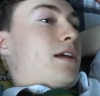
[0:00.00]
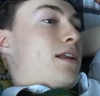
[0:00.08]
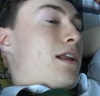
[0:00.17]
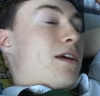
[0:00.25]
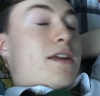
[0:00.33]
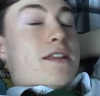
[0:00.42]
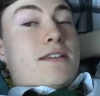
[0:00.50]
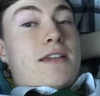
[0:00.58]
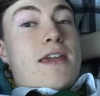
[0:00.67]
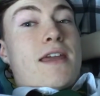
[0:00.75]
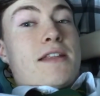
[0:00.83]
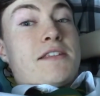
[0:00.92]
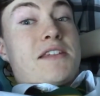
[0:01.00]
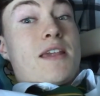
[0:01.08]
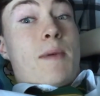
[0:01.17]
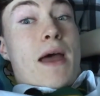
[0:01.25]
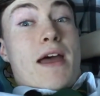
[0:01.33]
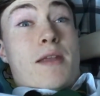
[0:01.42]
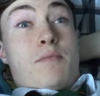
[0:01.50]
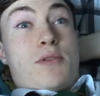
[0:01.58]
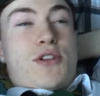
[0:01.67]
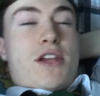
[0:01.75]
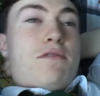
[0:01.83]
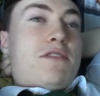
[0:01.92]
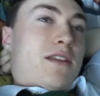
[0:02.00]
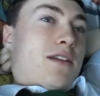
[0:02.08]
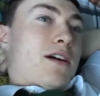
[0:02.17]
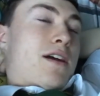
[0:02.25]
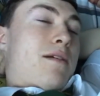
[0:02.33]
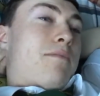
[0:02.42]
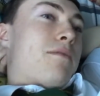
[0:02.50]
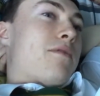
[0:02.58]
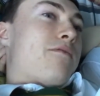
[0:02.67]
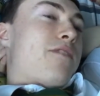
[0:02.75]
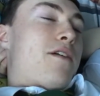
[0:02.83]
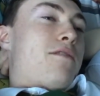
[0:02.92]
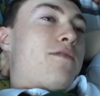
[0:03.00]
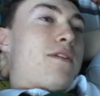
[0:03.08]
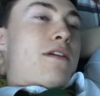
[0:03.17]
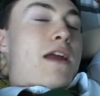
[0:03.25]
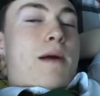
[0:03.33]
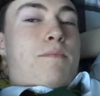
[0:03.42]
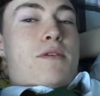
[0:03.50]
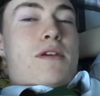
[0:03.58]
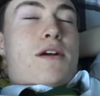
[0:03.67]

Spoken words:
Lionsgate and Saban produced. I am very, very happy.